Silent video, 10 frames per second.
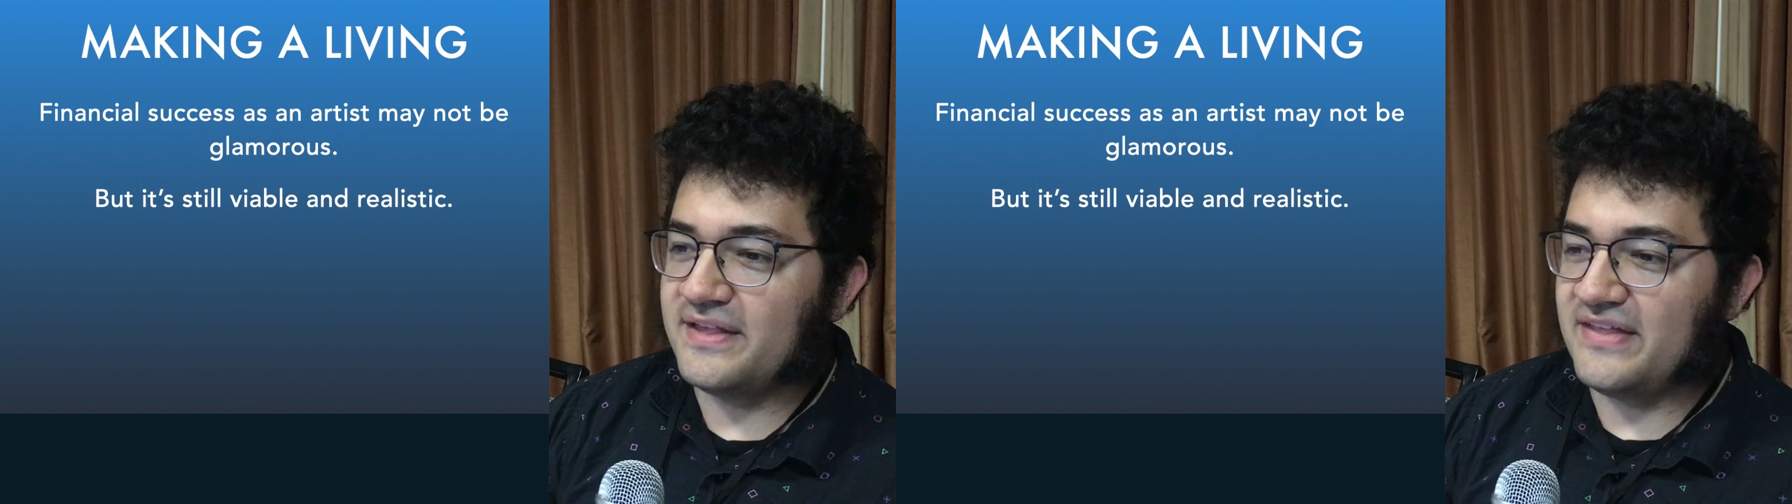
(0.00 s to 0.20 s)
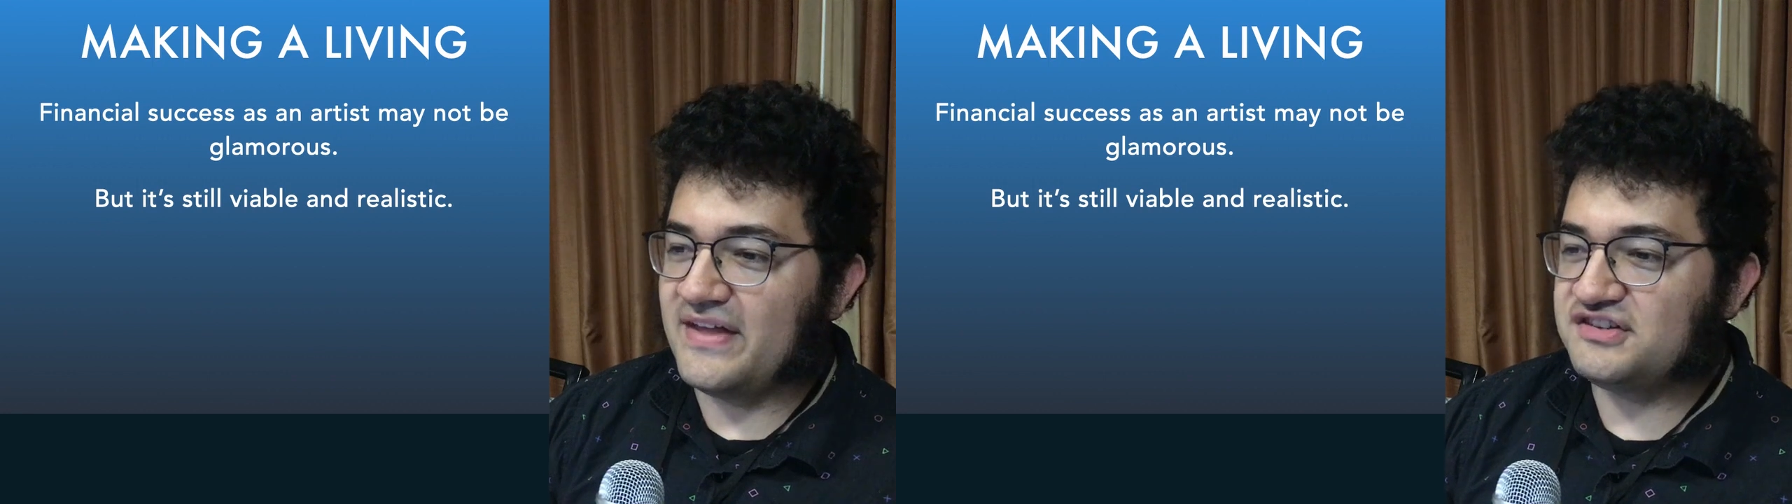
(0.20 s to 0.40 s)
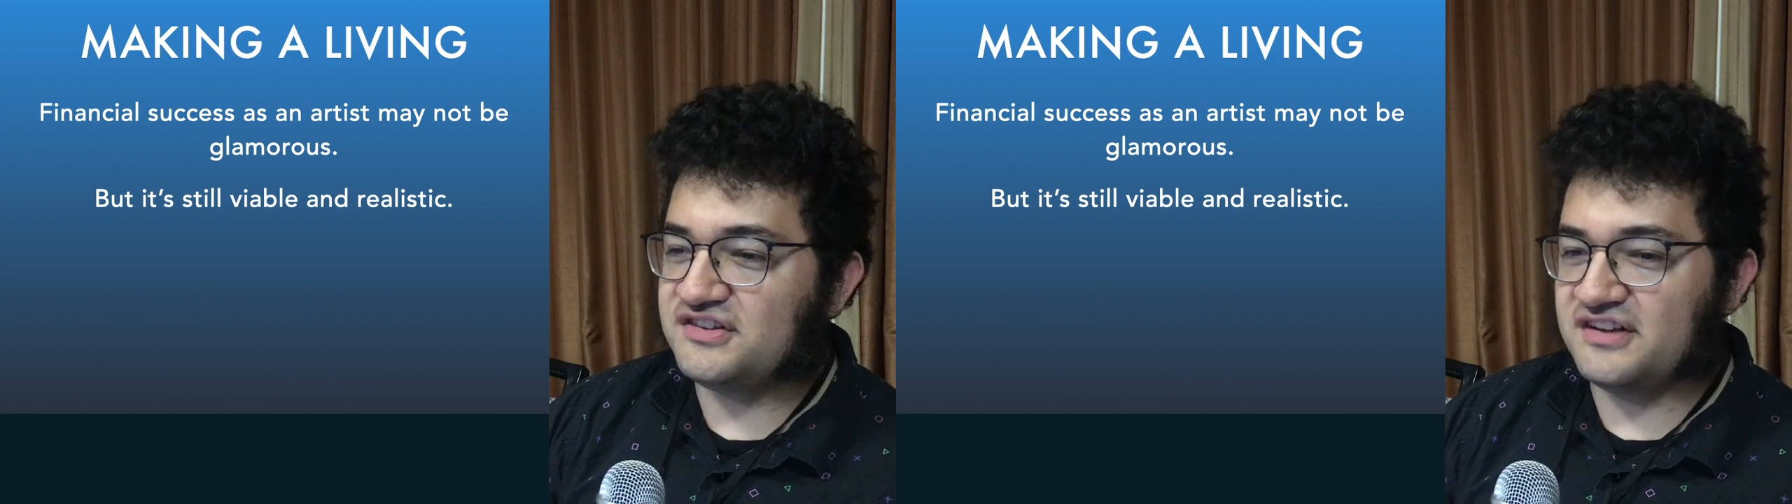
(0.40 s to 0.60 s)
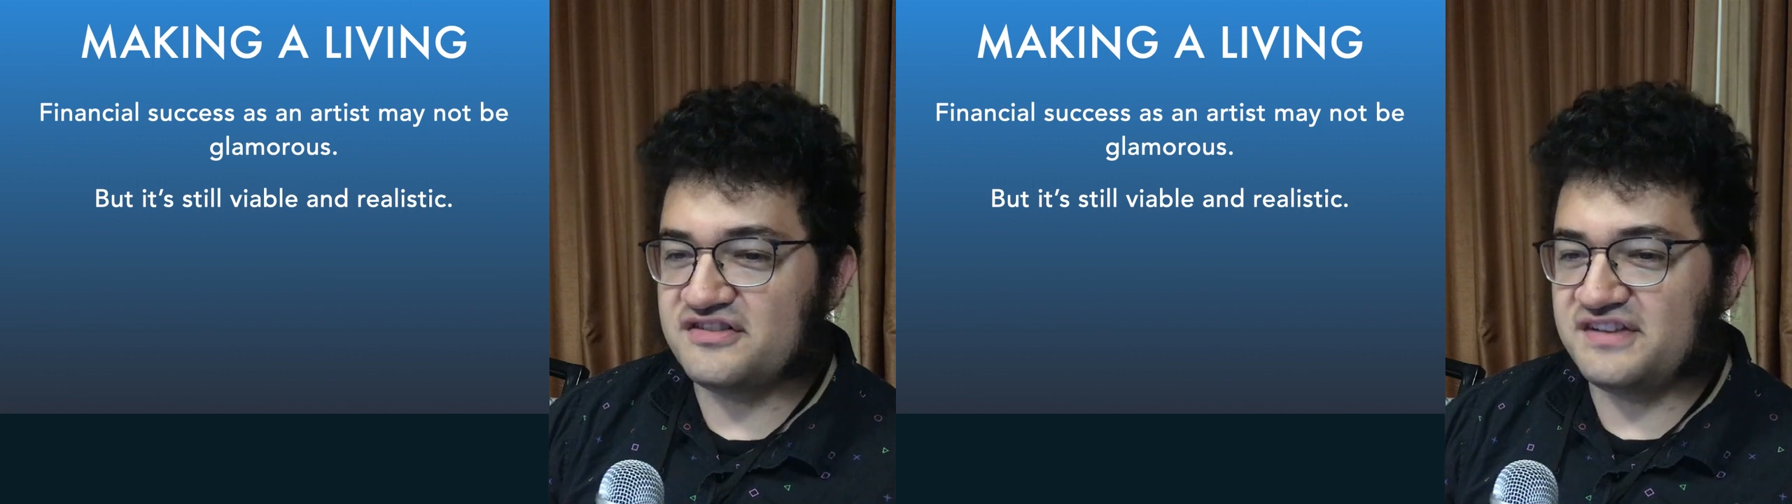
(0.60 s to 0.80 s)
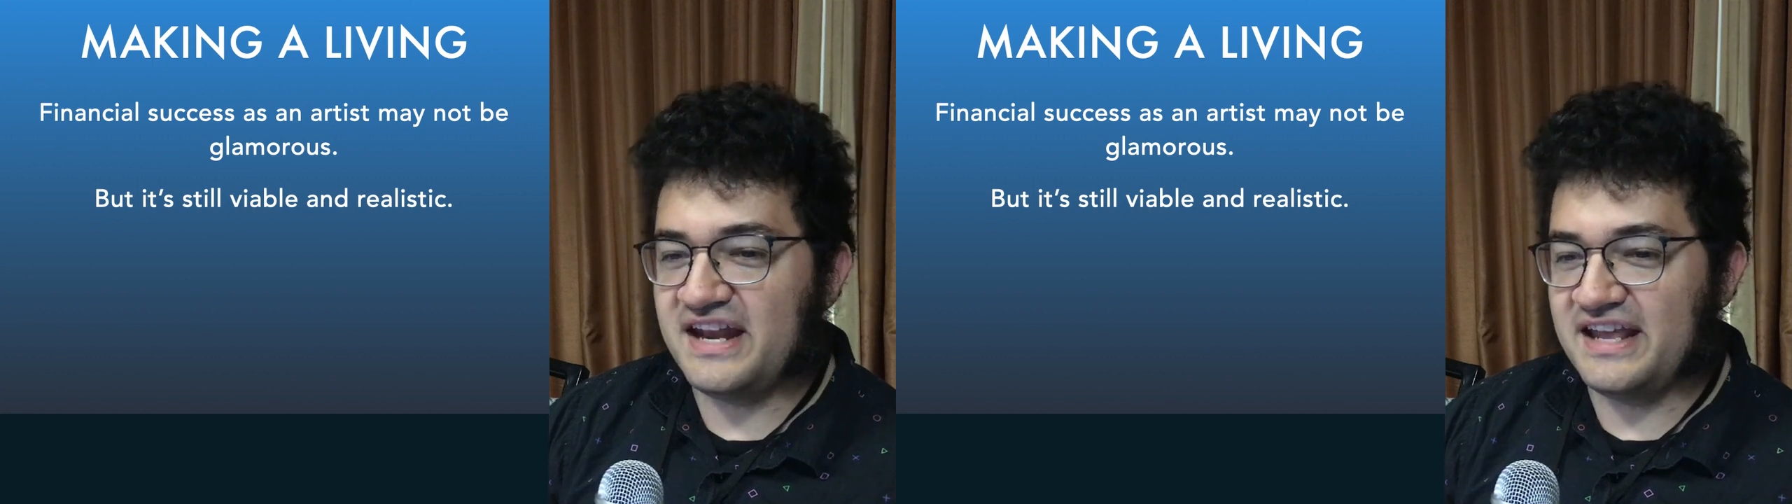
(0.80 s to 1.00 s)
and that's just
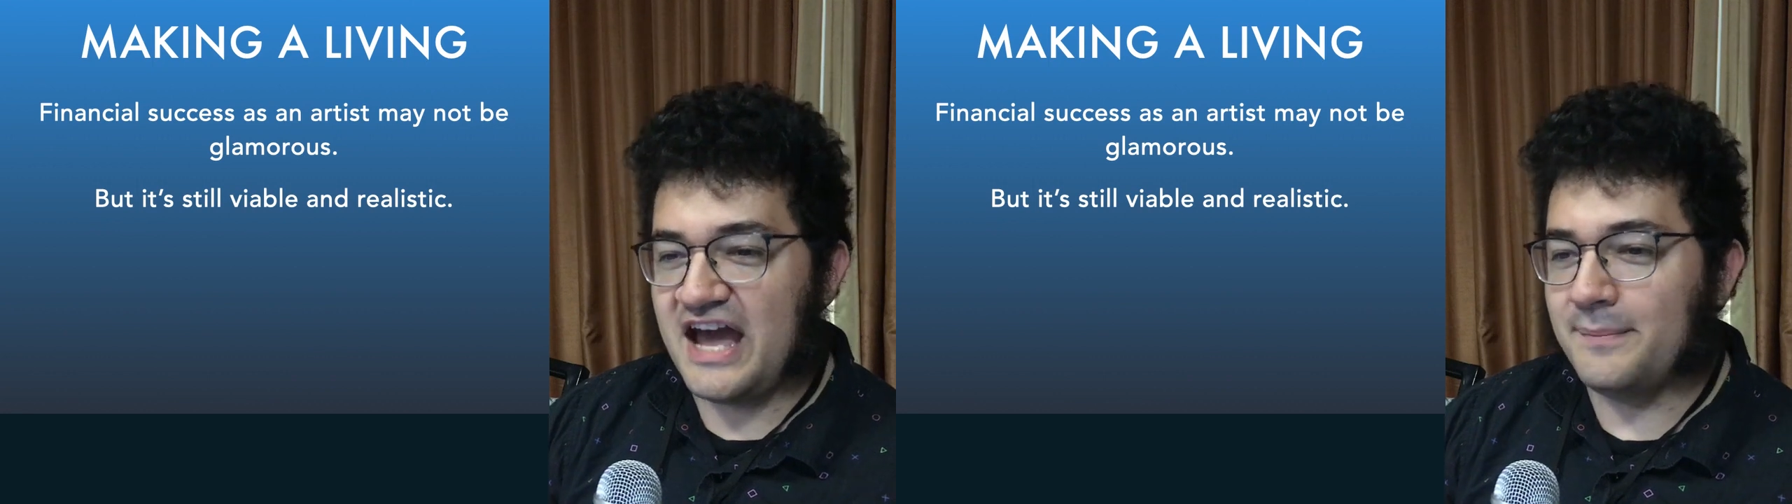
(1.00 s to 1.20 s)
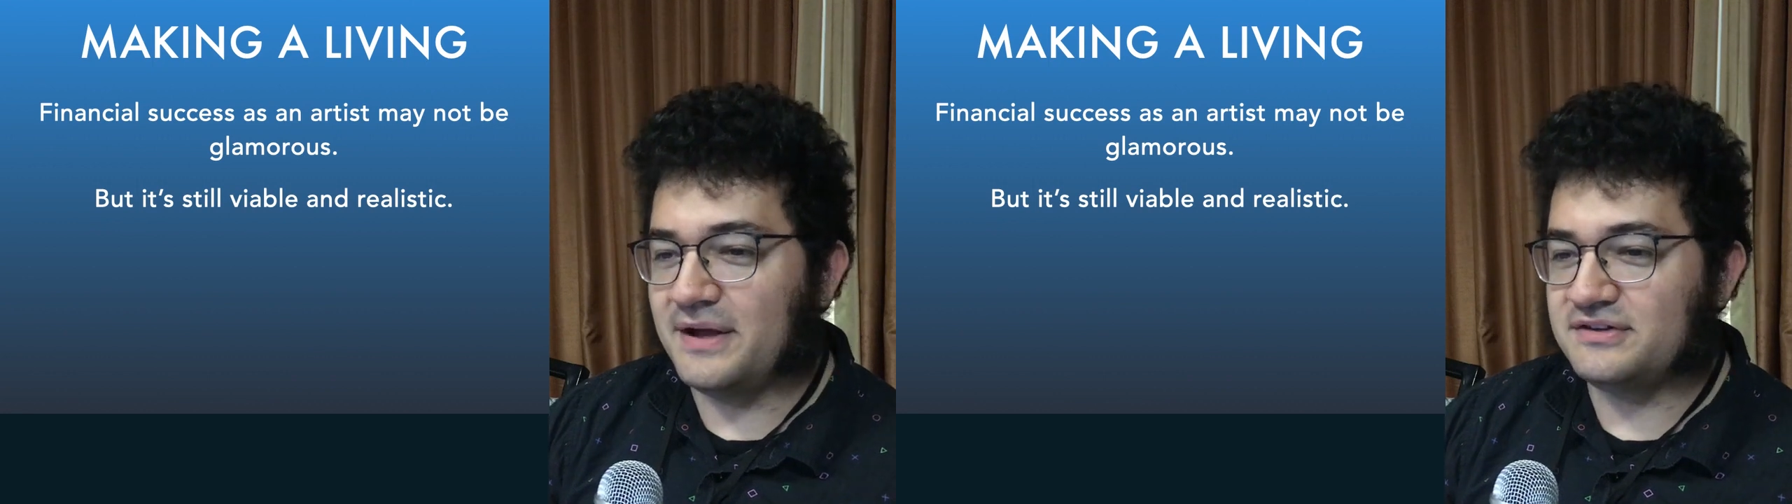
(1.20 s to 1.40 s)
understanding how